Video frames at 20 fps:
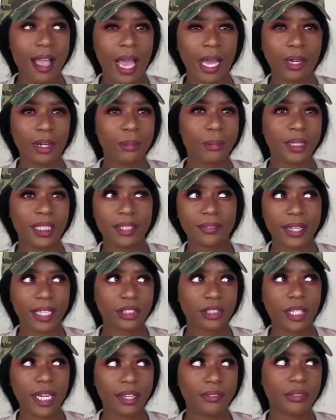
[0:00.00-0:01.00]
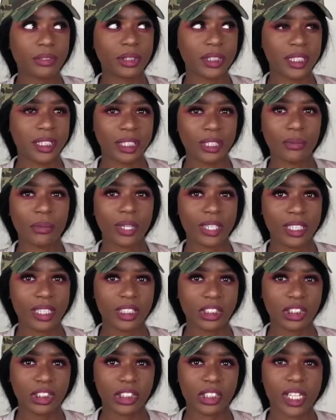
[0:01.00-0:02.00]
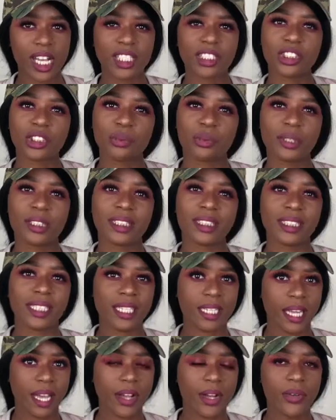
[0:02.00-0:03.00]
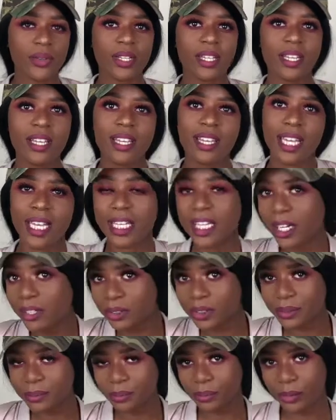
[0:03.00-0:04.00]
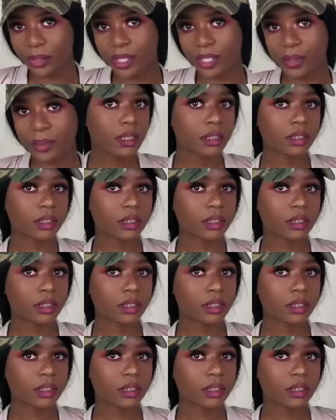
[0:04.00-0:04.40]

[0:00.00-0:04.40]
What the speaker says: I don't believe I traveled anywhere this year. I just wanted to get out and go somewhere.